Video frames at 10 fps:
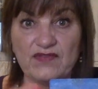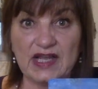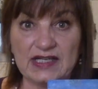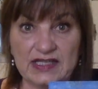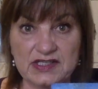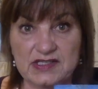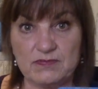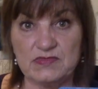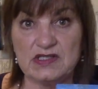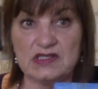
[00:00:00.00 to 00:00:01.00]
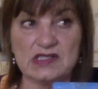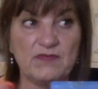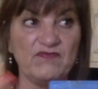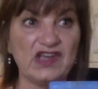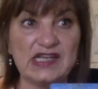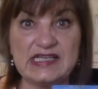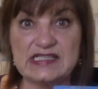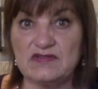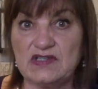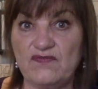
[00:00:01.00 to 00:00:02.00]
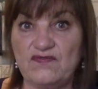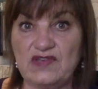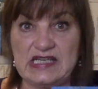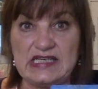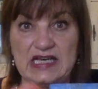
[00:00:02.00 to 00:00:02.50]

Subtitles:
feel like there's some feelings of defeat